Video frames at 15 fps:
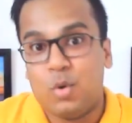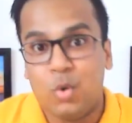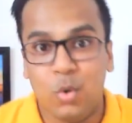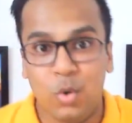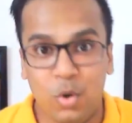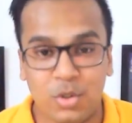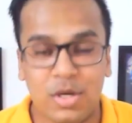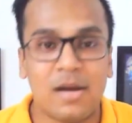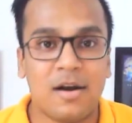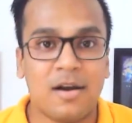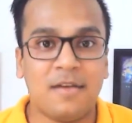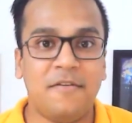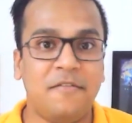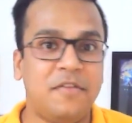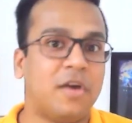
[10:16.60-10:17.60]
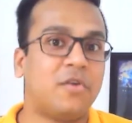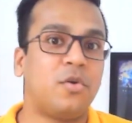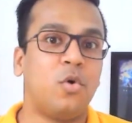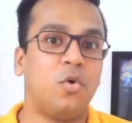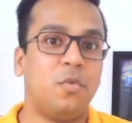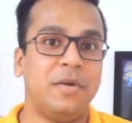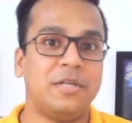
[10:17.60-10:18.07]
who knows 150
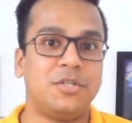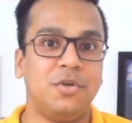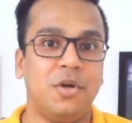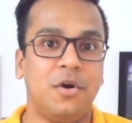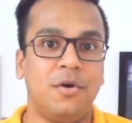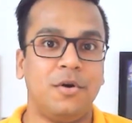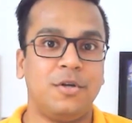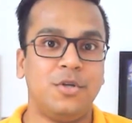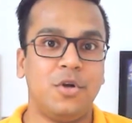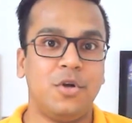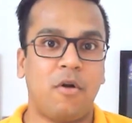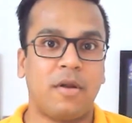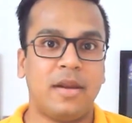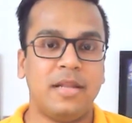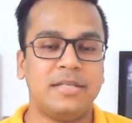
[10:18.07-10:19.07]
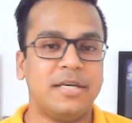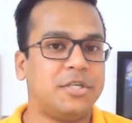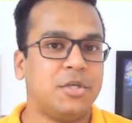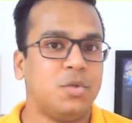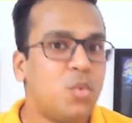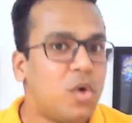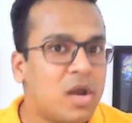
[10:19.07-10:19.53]
crore rupees to your to your
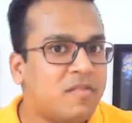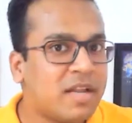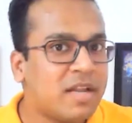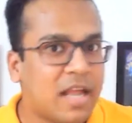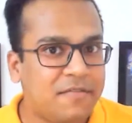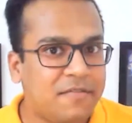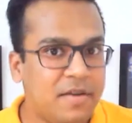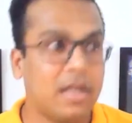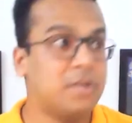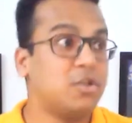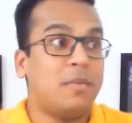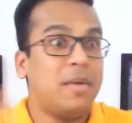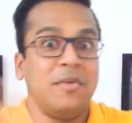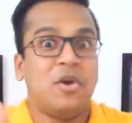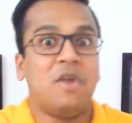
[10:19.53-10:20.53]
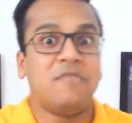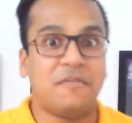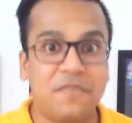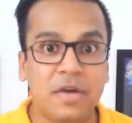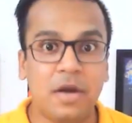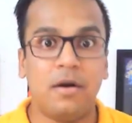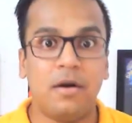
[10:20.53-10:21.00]
organization whatever that fear is or maybe you have a
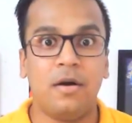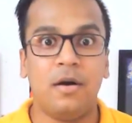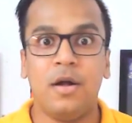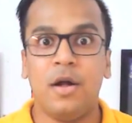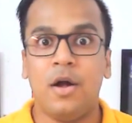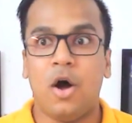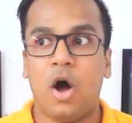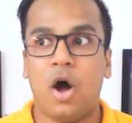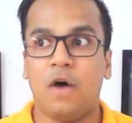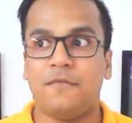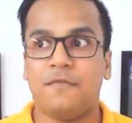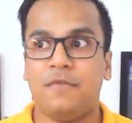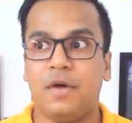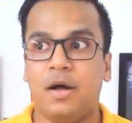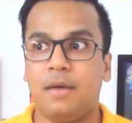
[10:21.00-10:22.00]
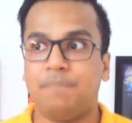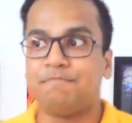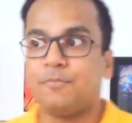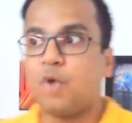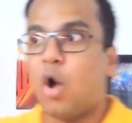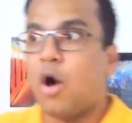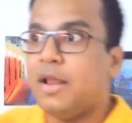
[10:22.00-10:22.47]
fear of uh,
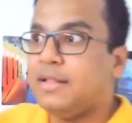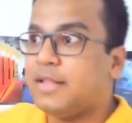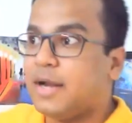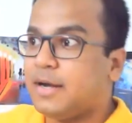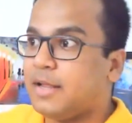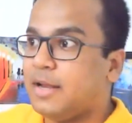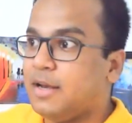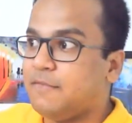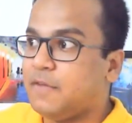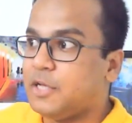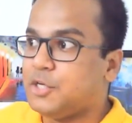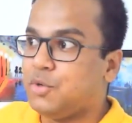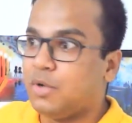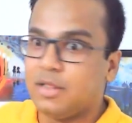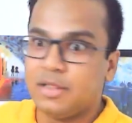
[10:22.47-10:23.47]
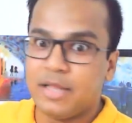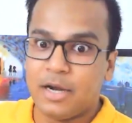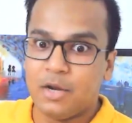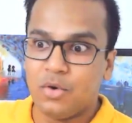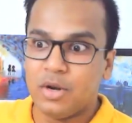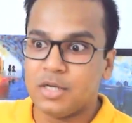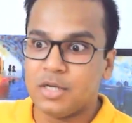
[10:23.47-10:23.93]
calling that individual that
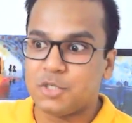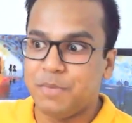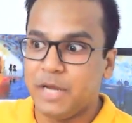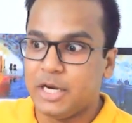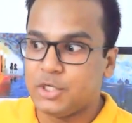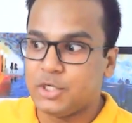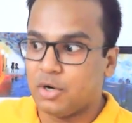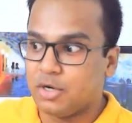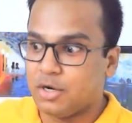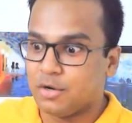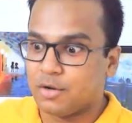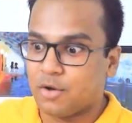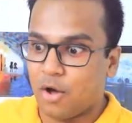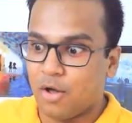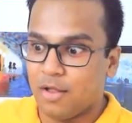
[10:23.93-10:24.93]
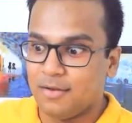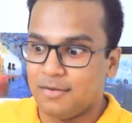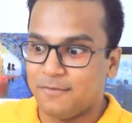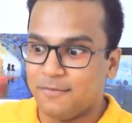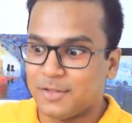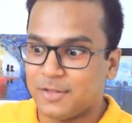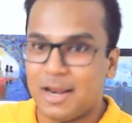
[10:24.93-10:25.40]
you didn't speak to or didn't
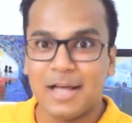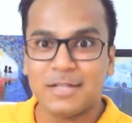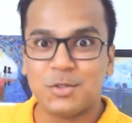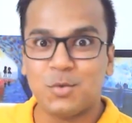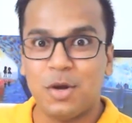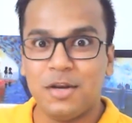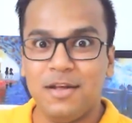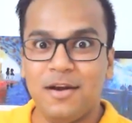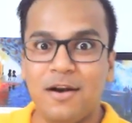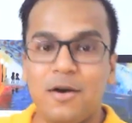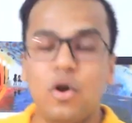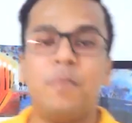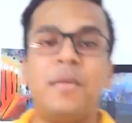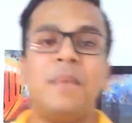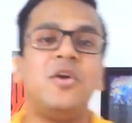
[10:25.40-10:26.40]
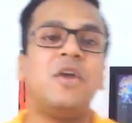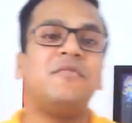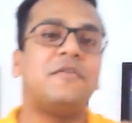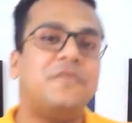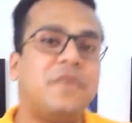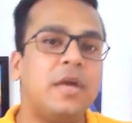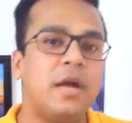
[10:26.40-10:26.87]
call for the last one year or maybe you have
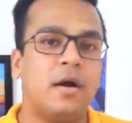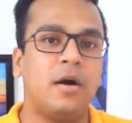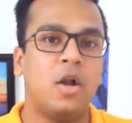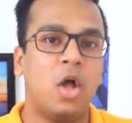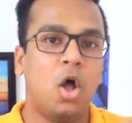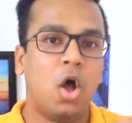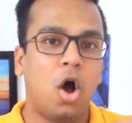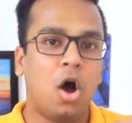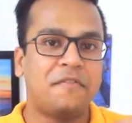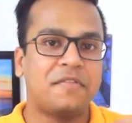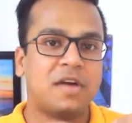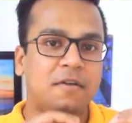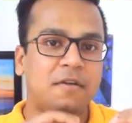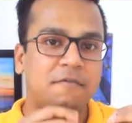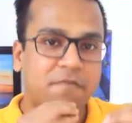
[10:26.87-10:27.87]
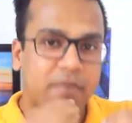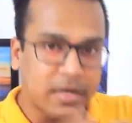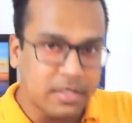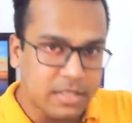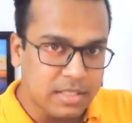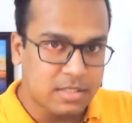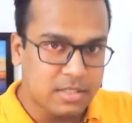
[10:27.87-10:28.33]
a fear of
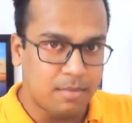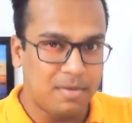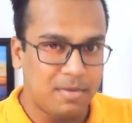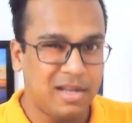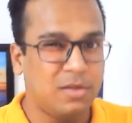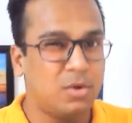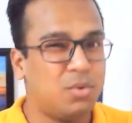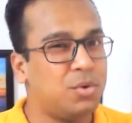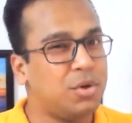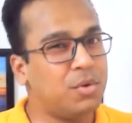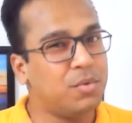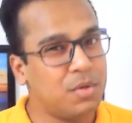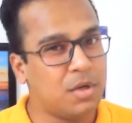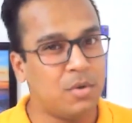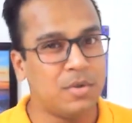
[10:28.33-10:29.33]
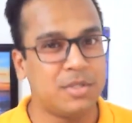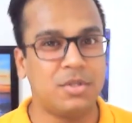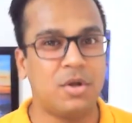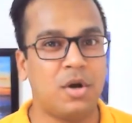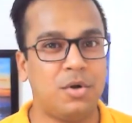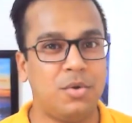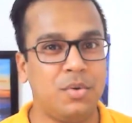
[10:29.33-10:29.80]
confronting somebody who you know is
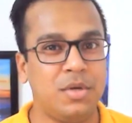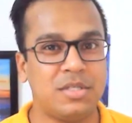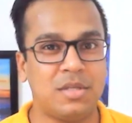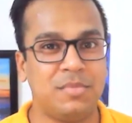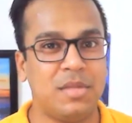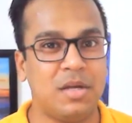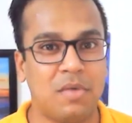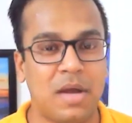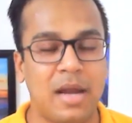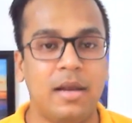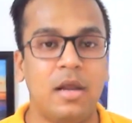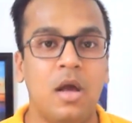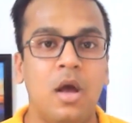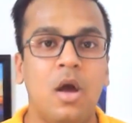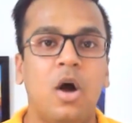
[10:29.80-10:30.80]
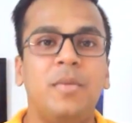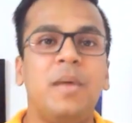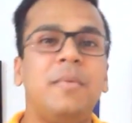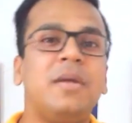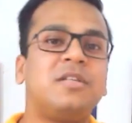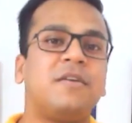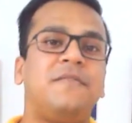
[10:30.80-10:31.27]
not doing something right or
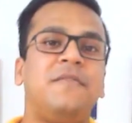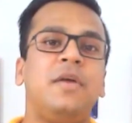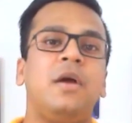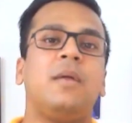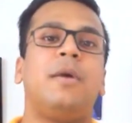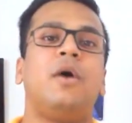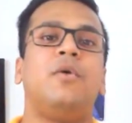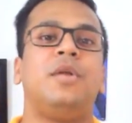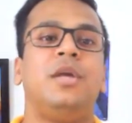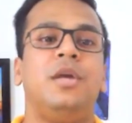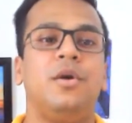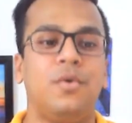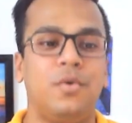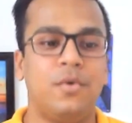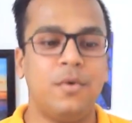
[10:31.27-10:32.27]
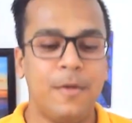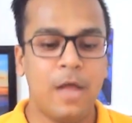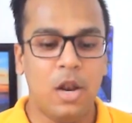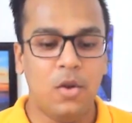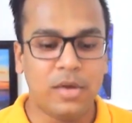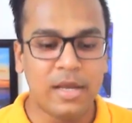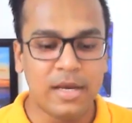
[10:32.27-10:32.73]
maybe it's a fear about you
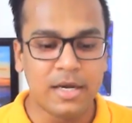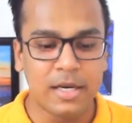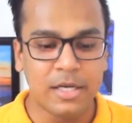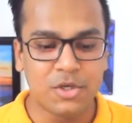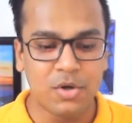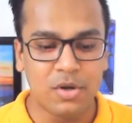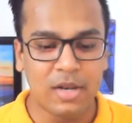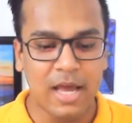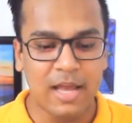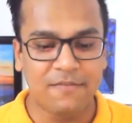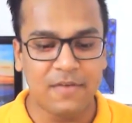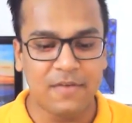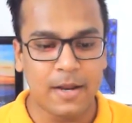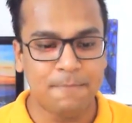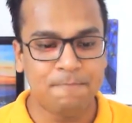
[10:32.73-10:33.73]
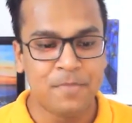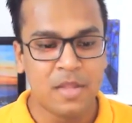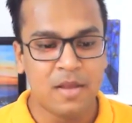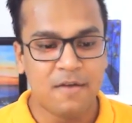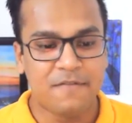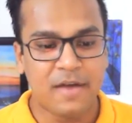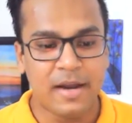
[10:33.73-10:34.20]
looking into your life and
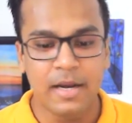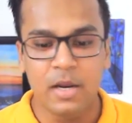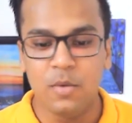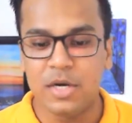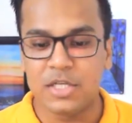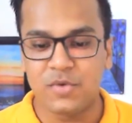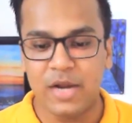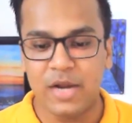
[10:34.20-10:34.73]
finding what is